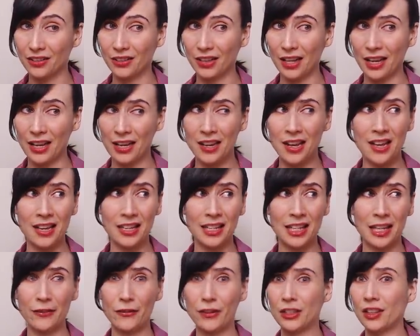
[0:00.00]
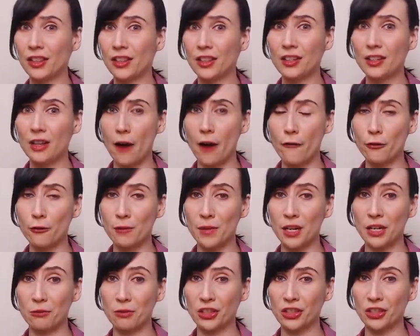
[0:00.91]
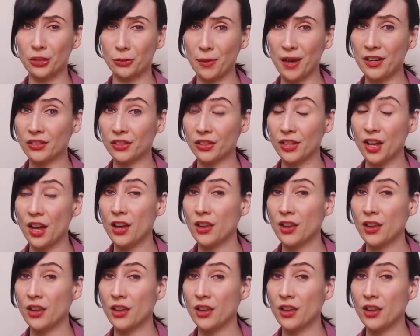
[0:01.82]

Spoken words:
They give it to the government, which spends